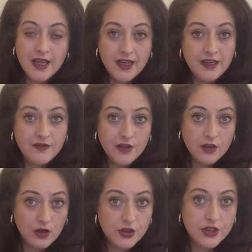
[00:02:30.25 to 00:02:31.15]
and even
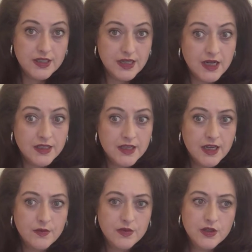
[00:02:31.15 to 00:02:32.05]
large design
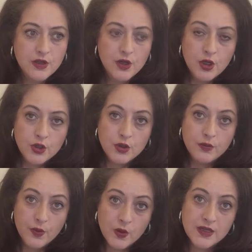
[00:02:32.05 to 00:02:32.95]
teams to
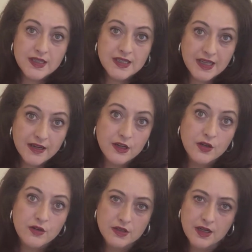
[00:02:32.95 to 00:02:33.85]
appoint a
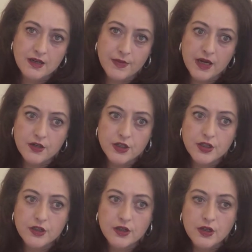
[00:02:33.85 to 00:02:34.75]
standalone design manager,